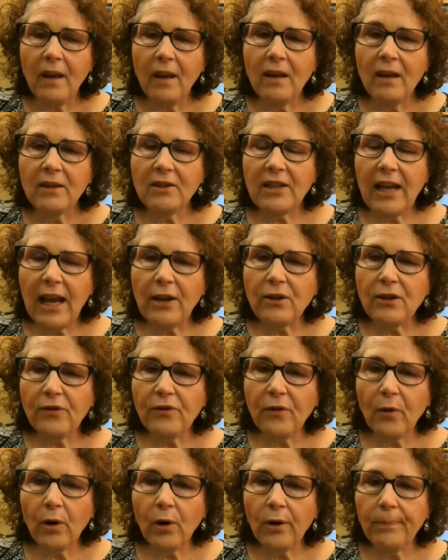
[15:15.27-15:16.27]
stands
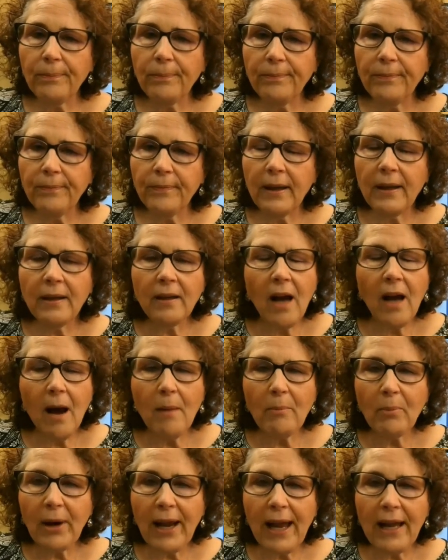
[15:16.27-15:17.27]
for
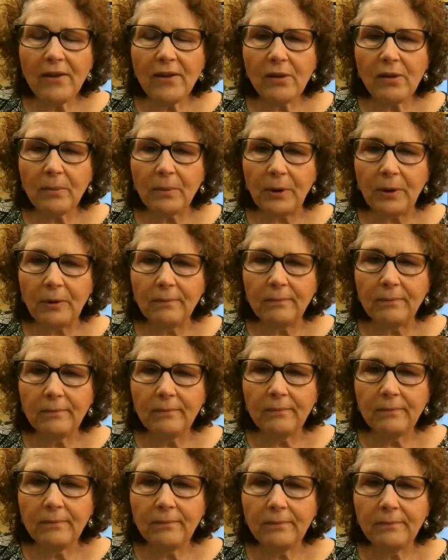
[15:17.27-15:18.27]
incomprehensible.
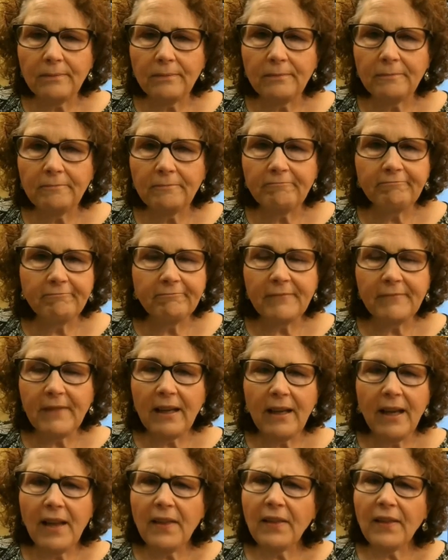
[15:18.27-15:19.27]

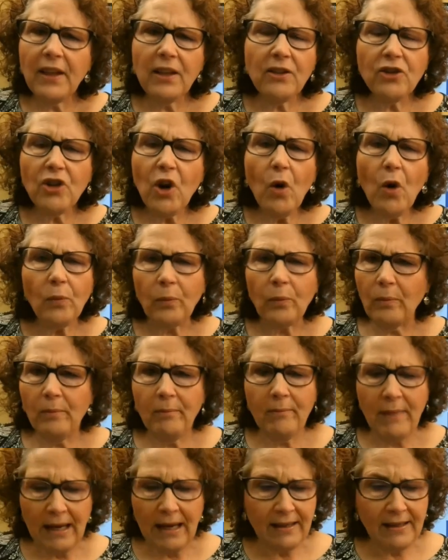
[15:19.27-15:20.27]
Things don't
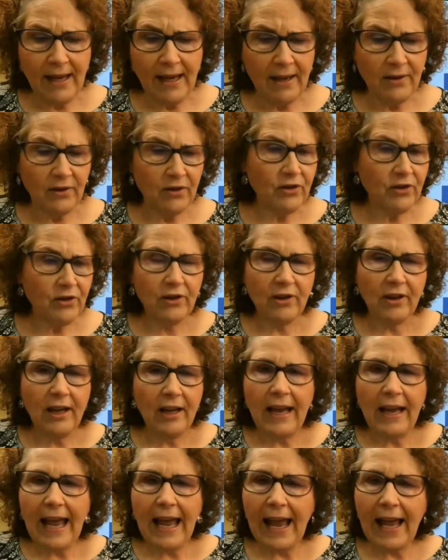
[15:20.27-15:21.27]
make sense.
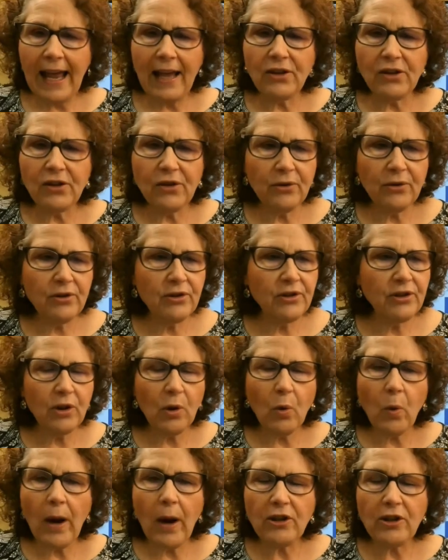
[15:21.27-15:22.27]
Answers to
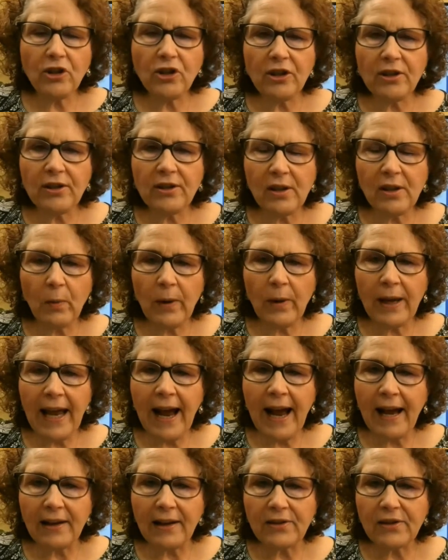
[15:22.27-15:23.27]
questions that we
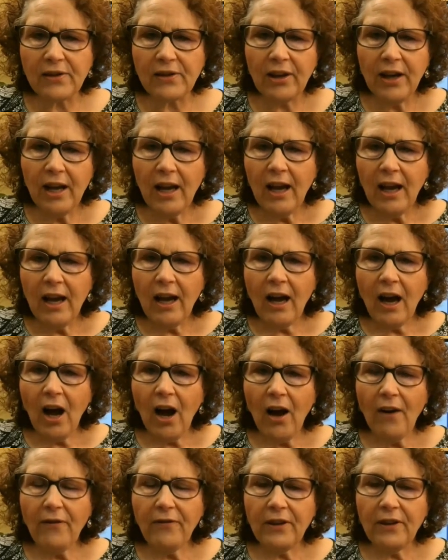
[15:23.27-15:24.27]
ask
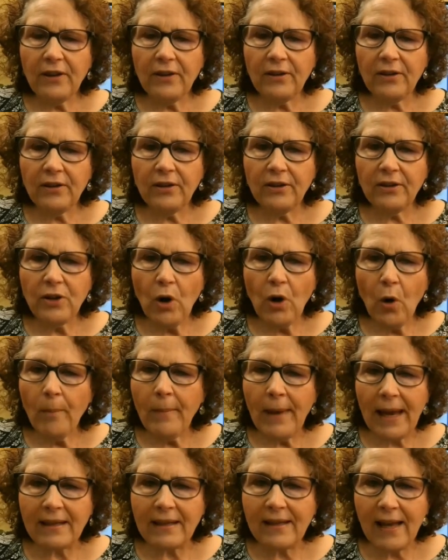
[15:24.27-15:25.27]
often don't
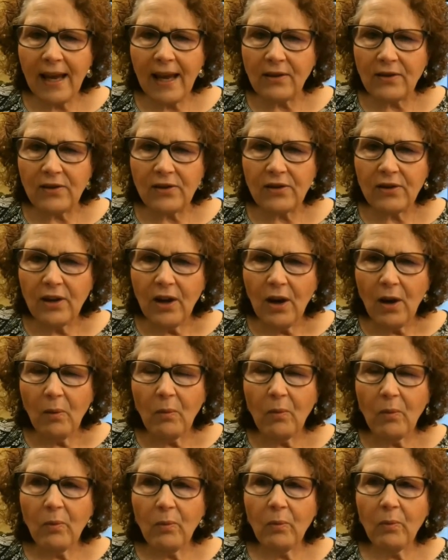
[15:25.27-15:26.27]
make sense.
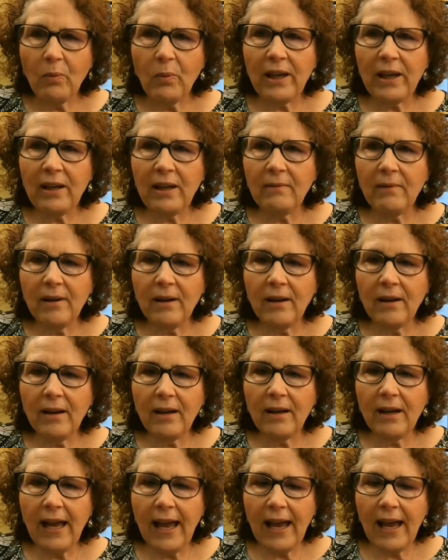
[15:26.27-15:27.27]
We
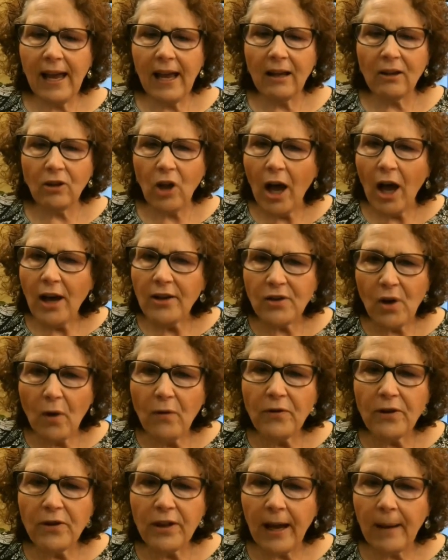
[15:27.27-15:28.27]
gloss
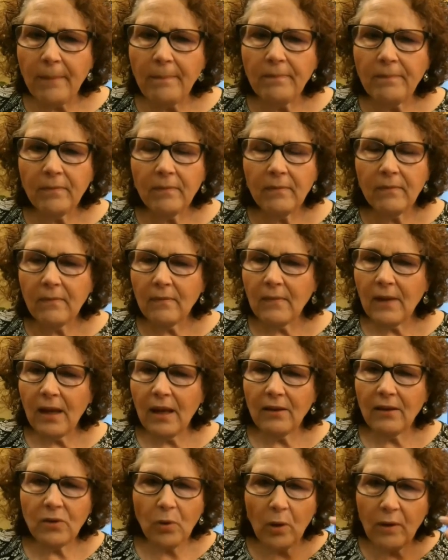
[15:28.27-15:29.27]
over them
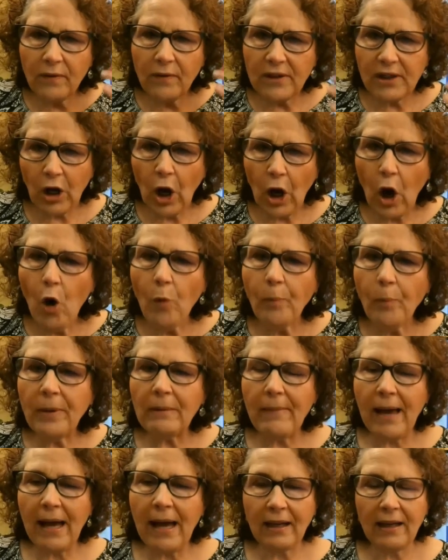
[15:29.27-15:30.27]
sort of as a
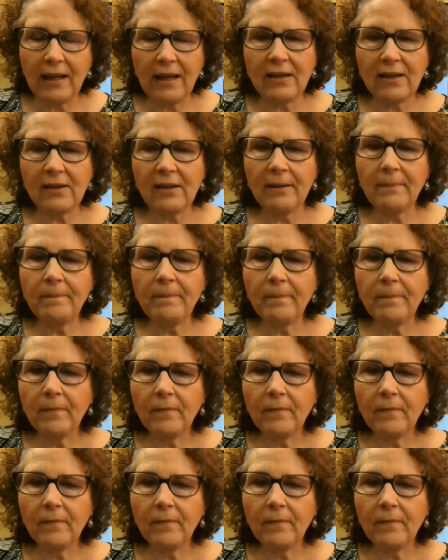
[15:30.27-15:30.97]
coping mechanism,